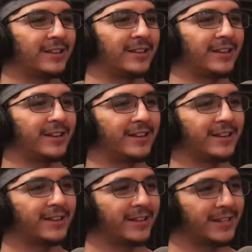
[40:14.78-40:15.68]
Yeah,
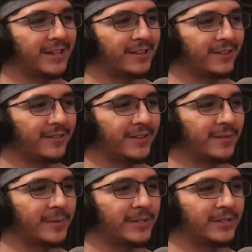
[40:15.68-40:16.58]
exactly. Are they going to
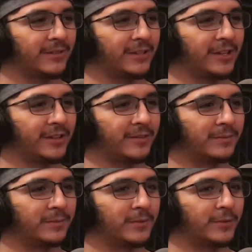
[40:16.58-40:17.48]
be snarky little
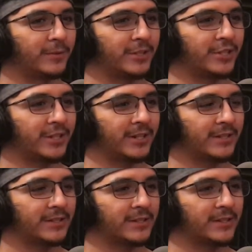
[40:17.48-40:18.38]
annoying
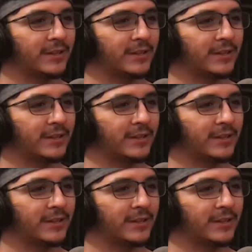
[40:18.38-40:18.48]
shitheads?